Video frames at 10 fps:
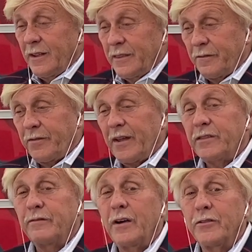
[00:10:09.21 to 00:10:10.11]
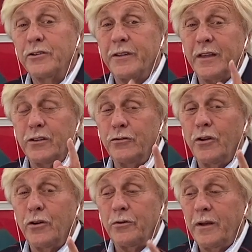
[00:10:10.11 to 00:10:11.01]
the faith of others that you
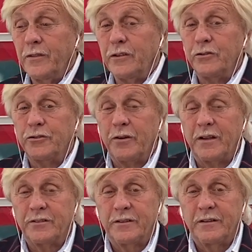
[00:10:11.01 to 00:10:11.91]
know and that you trust.